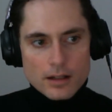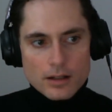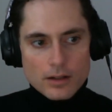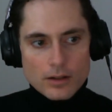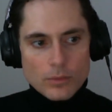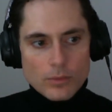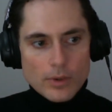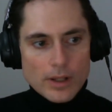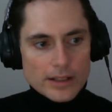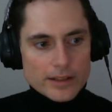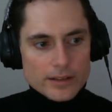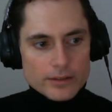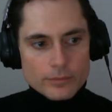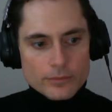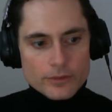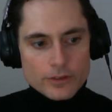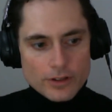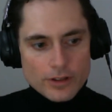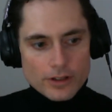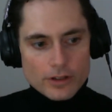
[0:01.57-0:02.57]
Welcome
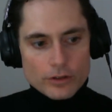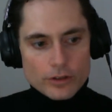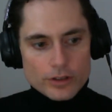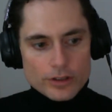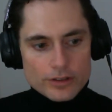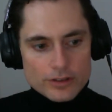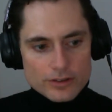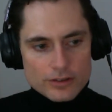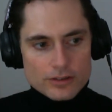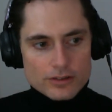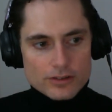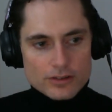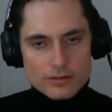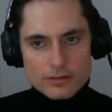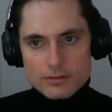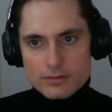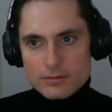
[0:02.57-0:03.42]
to the course,